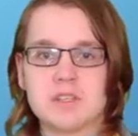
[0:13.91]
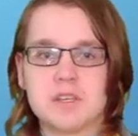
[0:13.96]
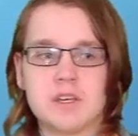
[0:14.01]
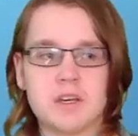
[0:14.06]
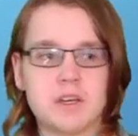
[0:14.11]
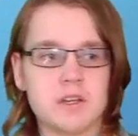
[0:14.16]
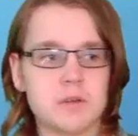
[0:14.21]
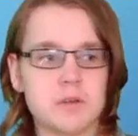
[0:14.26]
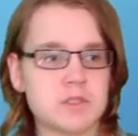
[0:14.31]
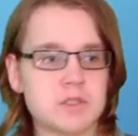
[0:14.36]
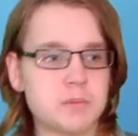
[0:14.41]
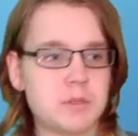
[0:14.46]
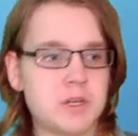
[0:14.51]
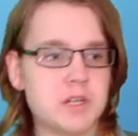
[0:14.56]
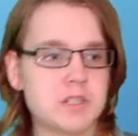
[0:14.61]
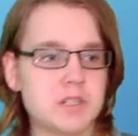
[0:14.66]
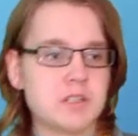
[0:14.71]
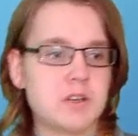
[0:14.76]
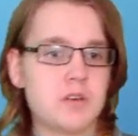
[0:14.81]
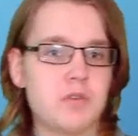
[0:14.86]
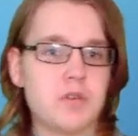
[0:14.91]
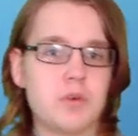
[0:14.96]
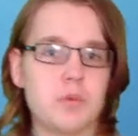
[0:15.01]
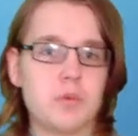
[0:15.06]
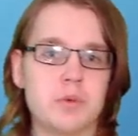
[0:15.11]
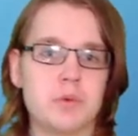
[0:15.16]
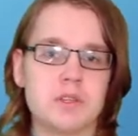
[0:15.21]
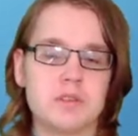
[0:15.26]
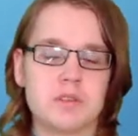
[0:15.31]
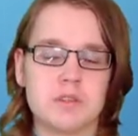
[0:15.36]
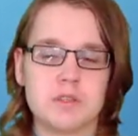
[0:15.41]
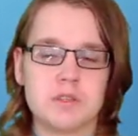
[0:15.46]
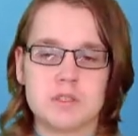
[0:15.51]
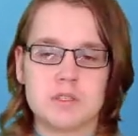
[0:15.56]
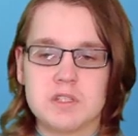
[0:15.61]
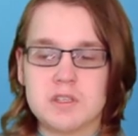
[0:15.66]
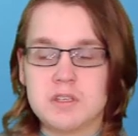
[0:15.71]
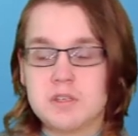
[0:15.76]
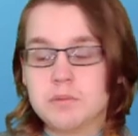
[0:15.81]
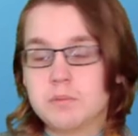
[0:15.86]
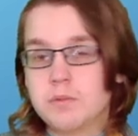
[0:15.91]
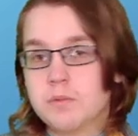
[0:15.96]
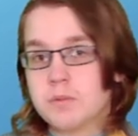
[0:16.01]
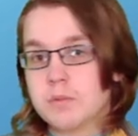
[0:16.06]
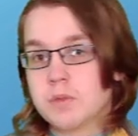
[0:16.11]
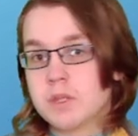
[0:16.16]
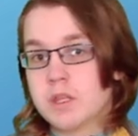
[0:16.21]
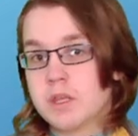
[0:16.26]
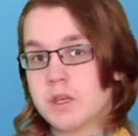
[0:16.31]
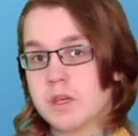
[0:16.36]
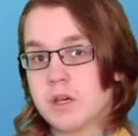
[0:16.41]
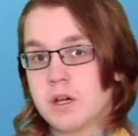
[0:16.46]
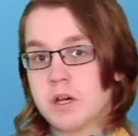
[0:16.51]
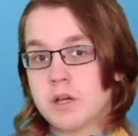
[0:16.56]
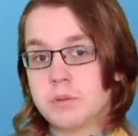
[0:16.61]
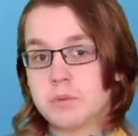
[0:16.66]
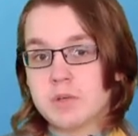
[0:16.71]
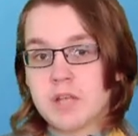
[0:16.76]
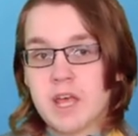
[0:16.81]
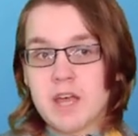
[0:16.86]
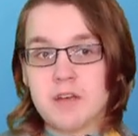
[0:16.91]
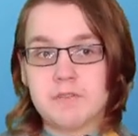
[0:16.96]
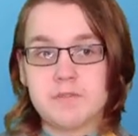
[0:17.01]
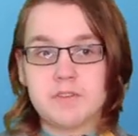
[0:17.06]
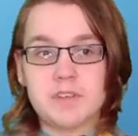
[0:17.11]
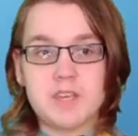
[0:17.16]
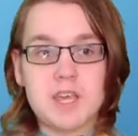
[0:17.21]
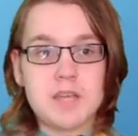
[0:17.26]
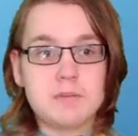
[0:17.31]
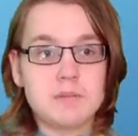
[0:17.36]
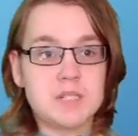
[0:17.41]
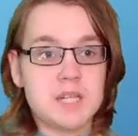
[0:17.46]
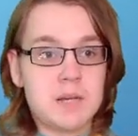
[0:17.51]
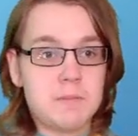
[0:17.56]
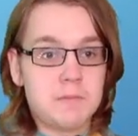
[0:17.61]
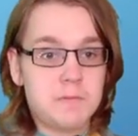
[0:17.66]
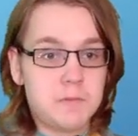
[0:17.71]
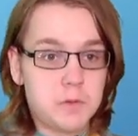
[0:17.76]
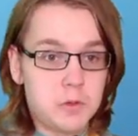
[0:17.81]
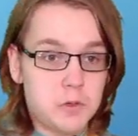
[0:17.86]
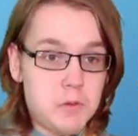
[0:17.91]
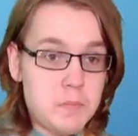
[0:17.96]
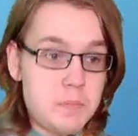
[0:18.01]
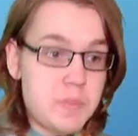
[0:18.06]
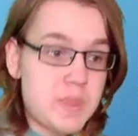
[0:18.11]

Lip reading: I was a part of with the team that I would have for Game Jam 4.